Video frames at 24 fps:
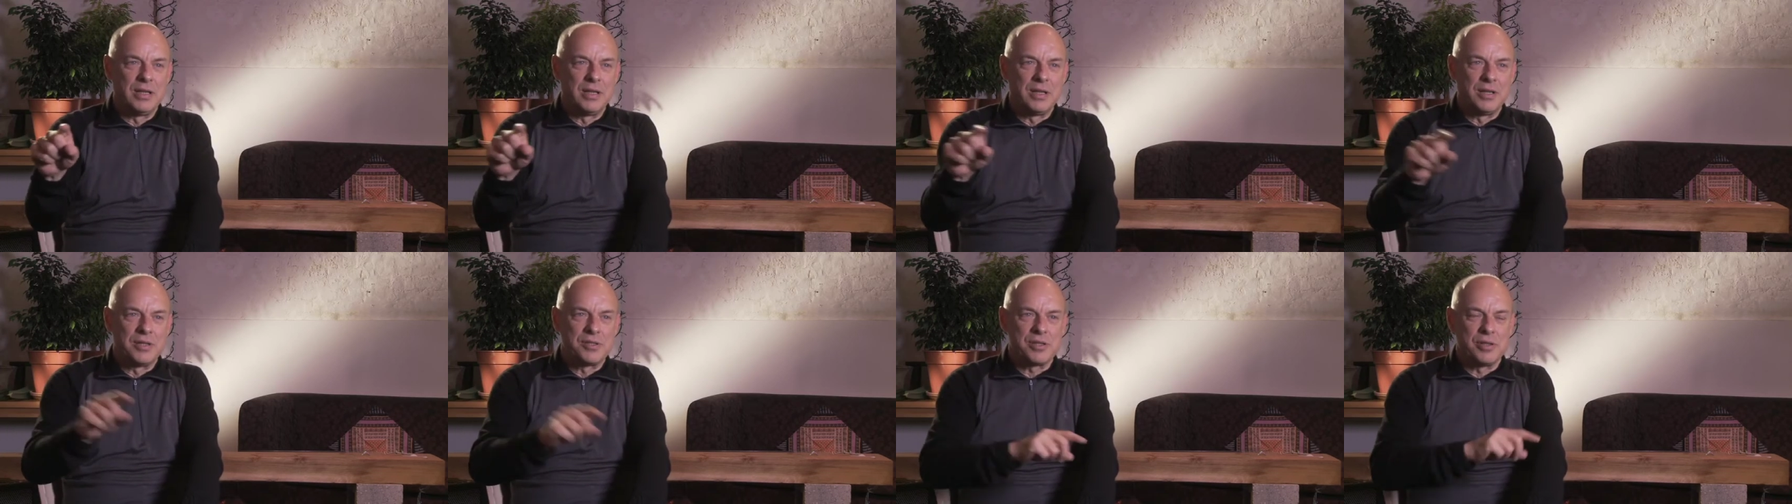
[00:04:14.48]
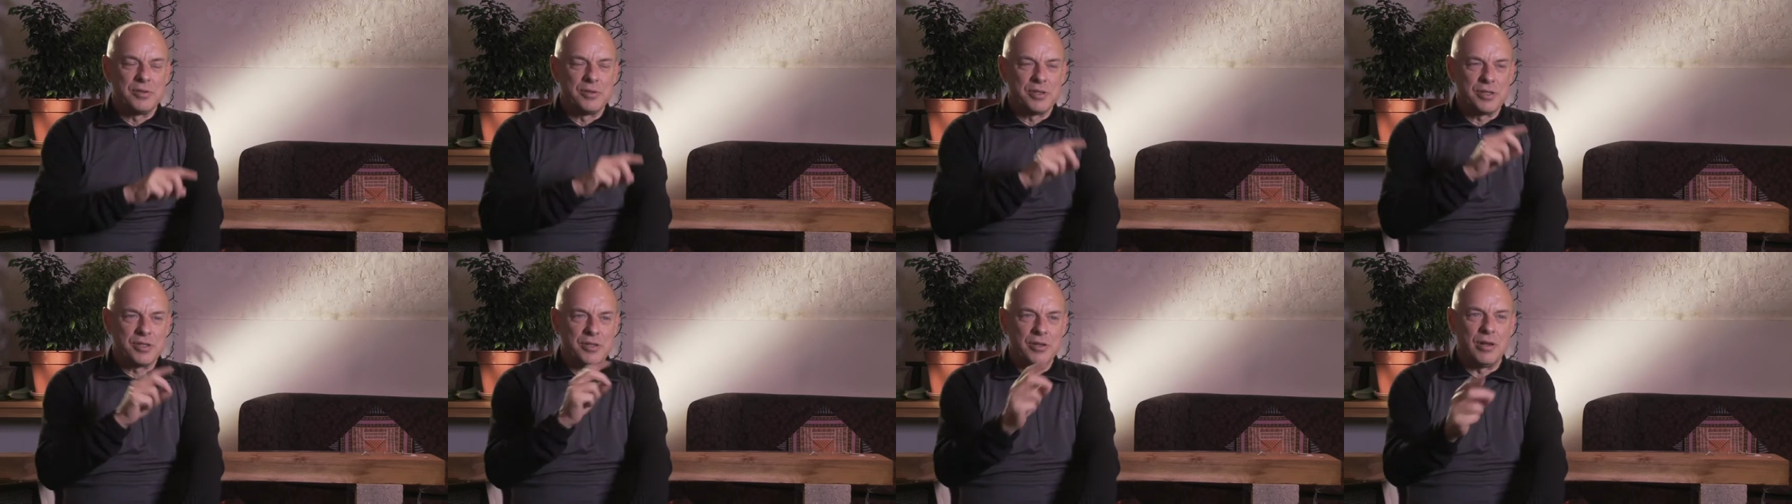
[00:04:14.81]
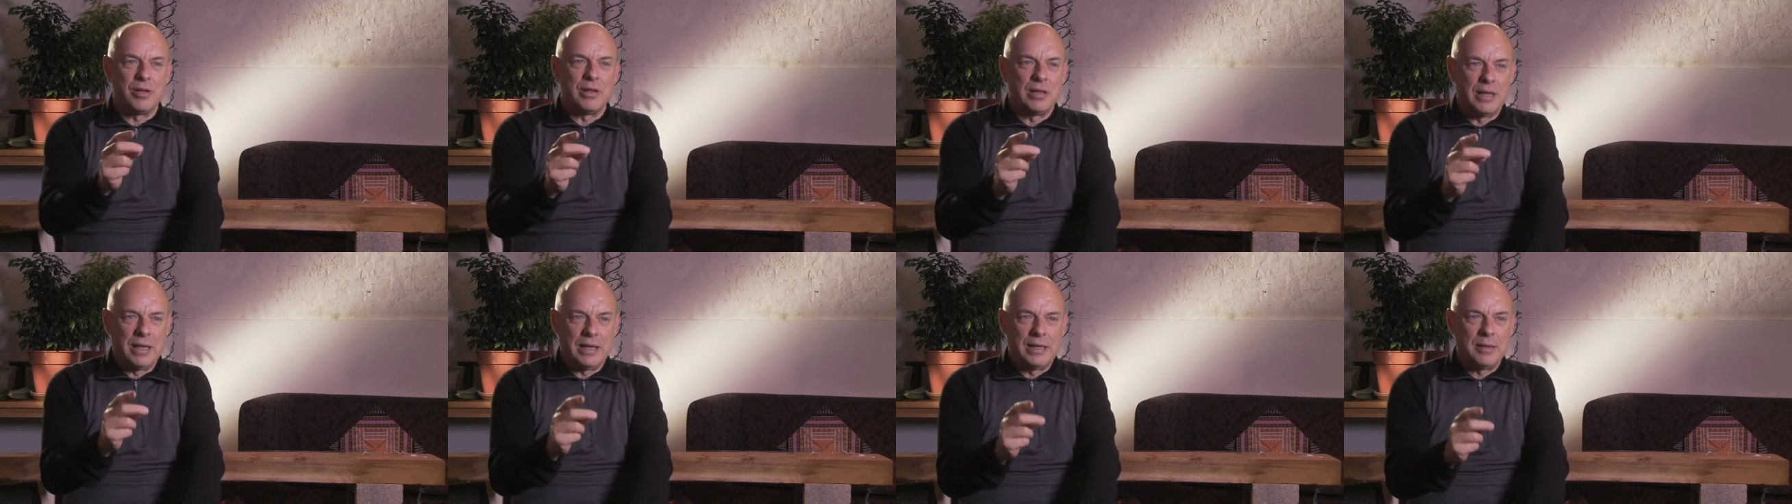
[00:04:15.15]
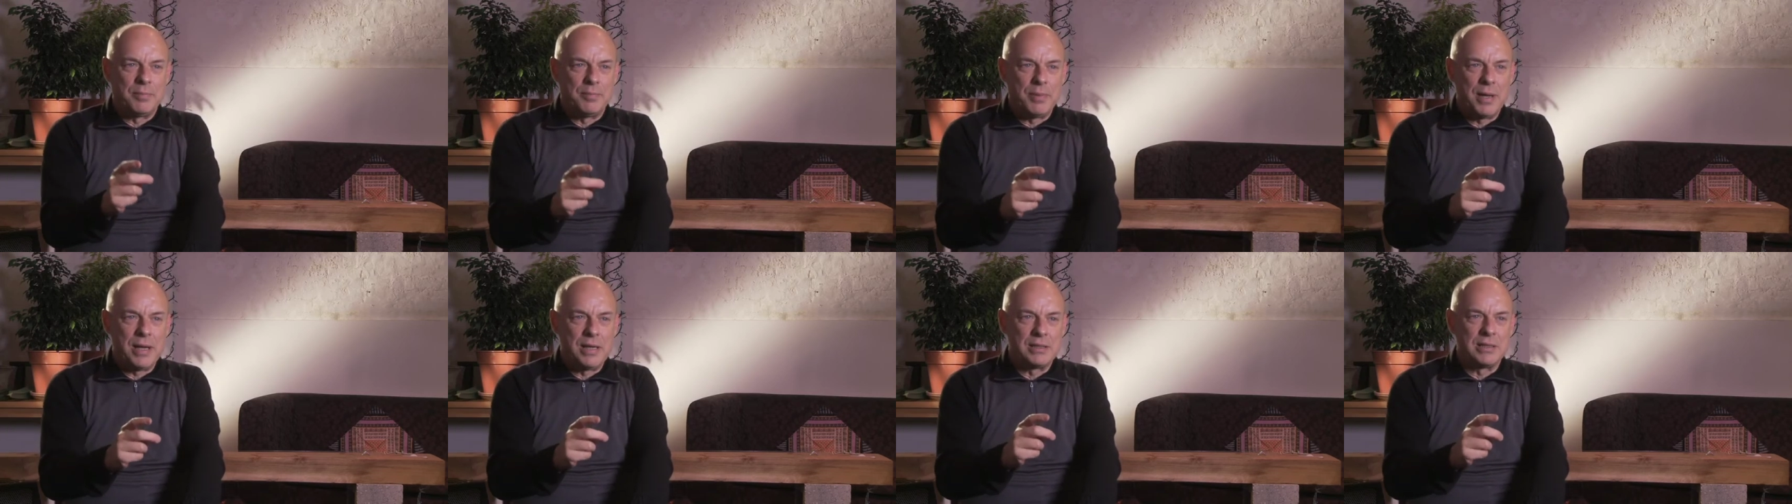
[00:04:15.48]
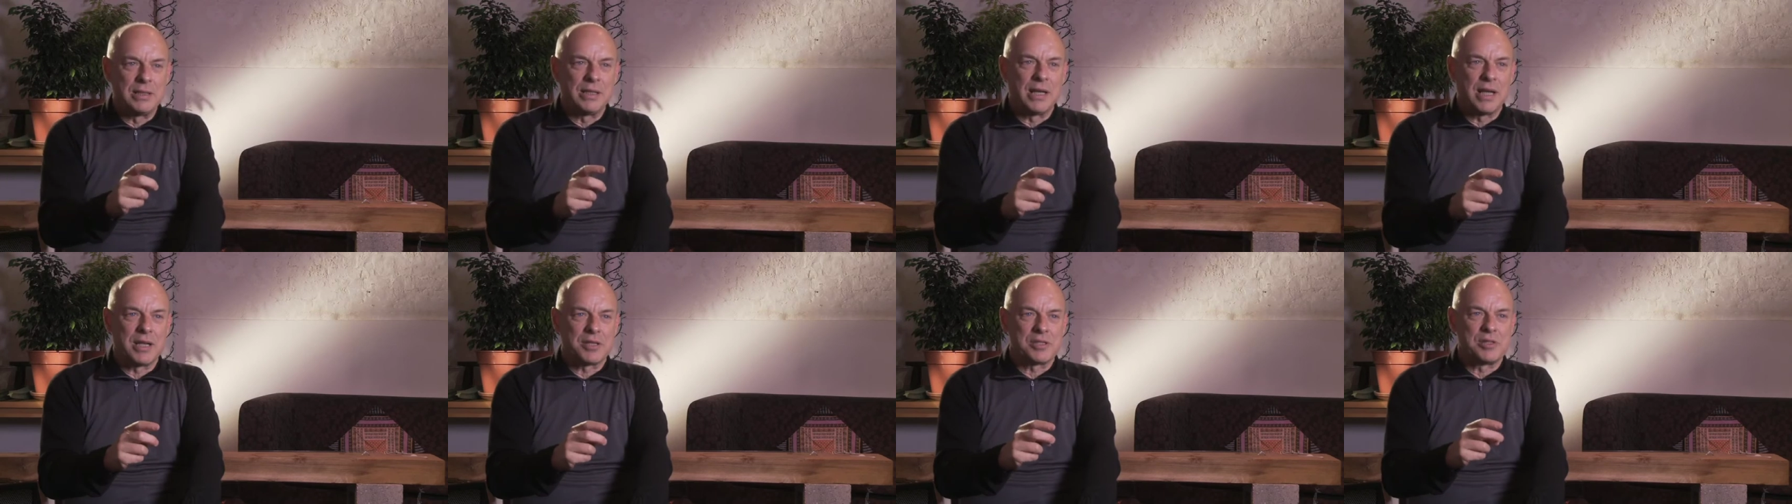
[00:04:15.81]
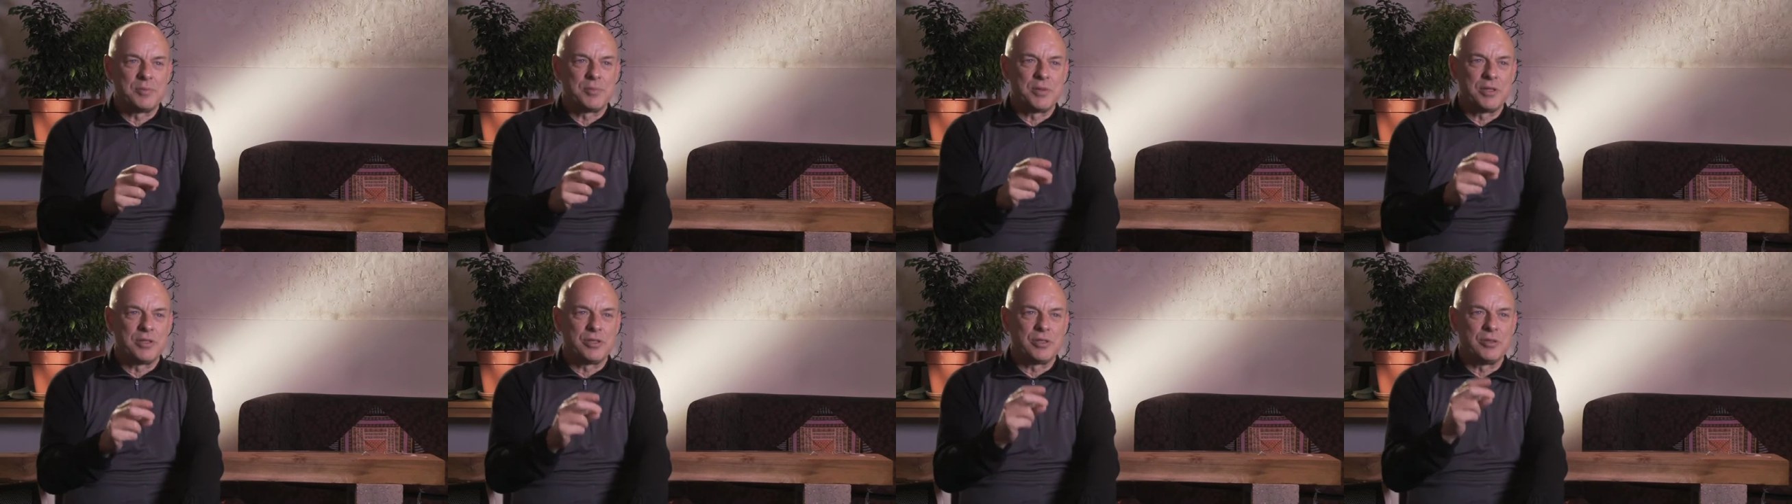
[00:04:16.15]
So it's not like a painting
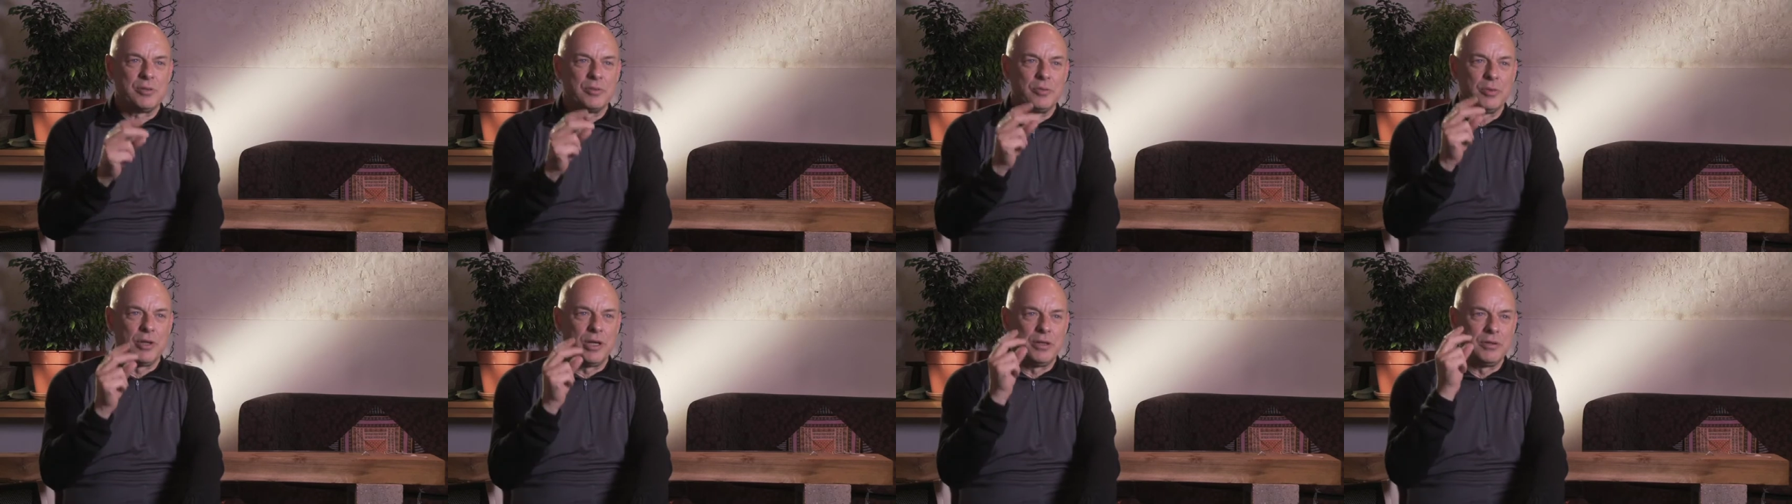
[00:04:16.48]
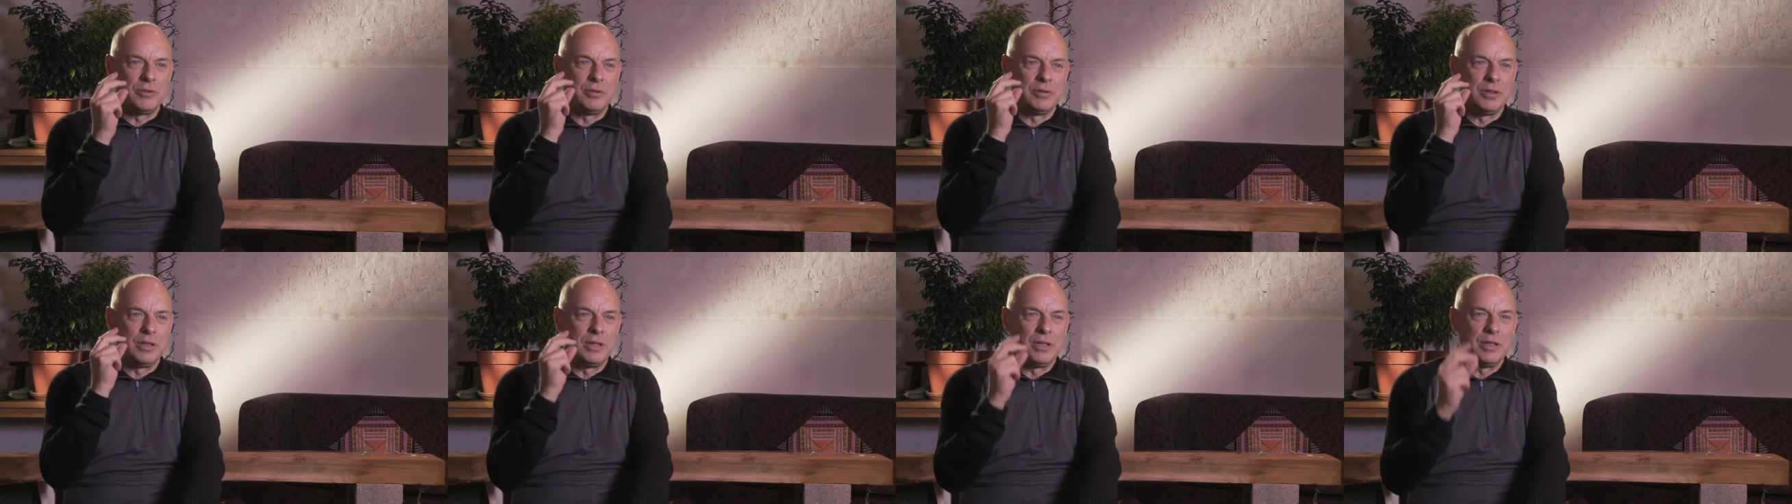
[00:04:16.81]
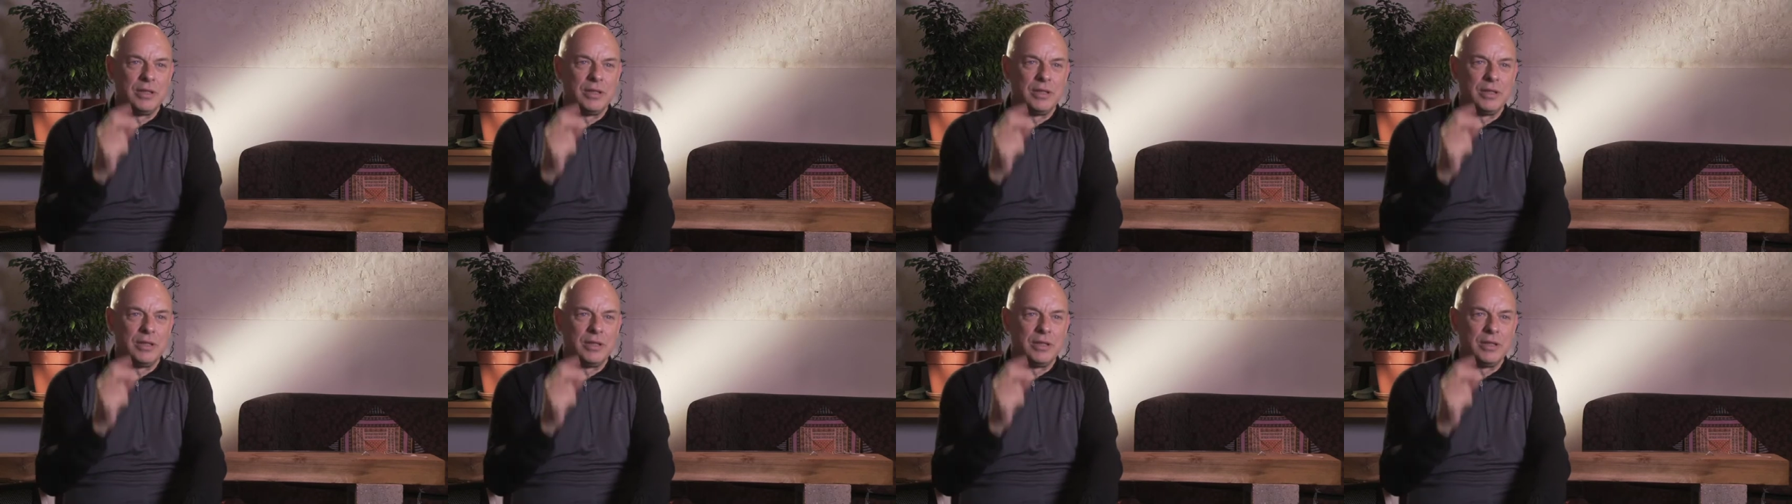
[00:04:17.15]
exhibition where you